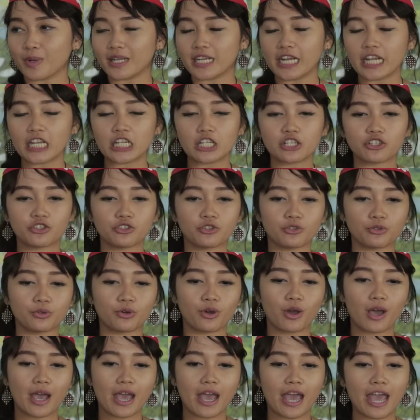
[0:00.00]
whether it is to
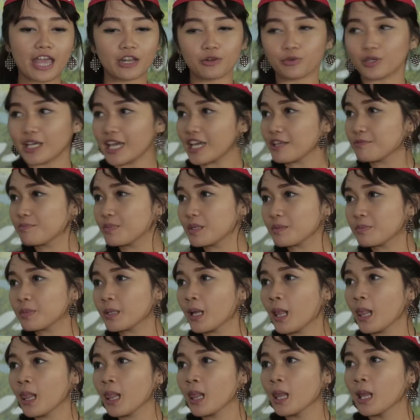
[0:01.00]
educate
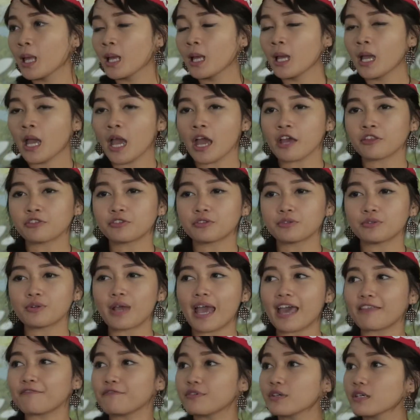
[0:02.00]
people and to do
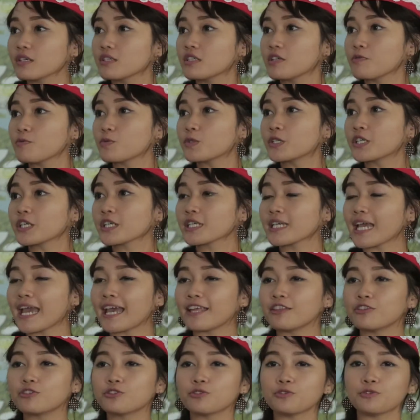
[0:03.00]
advocacy work
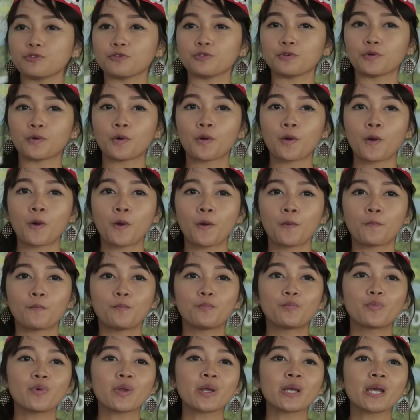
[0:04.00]
and to
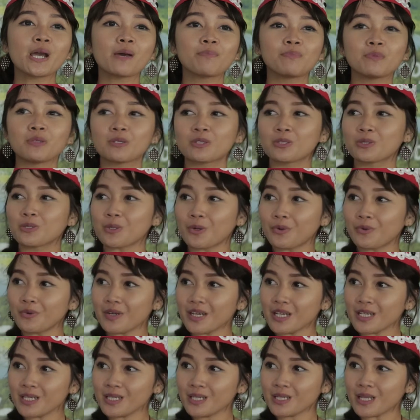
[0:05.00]
bring up the
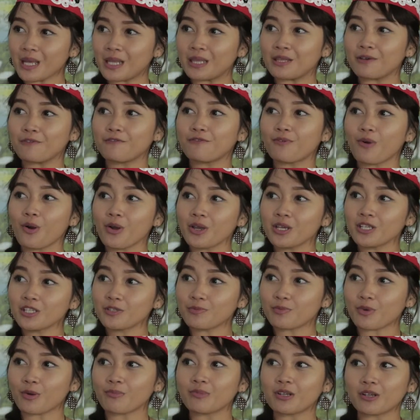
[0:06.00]
stories and the voice
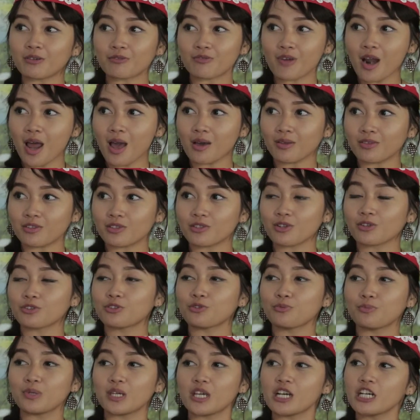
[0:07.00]
from the ground so
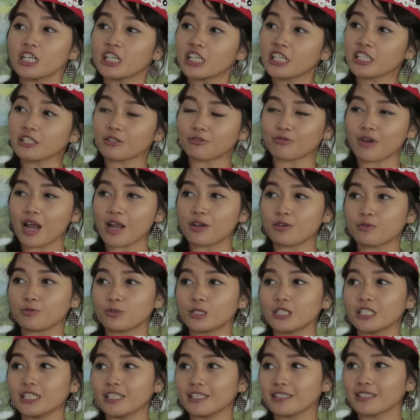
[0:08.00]
to be heard around the
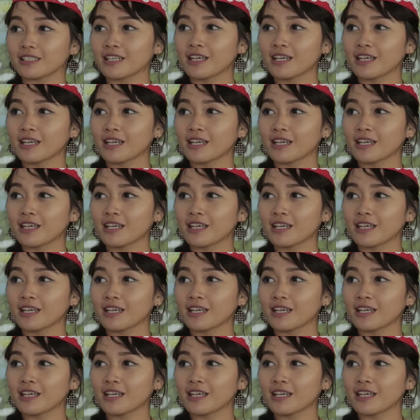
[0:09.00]
world.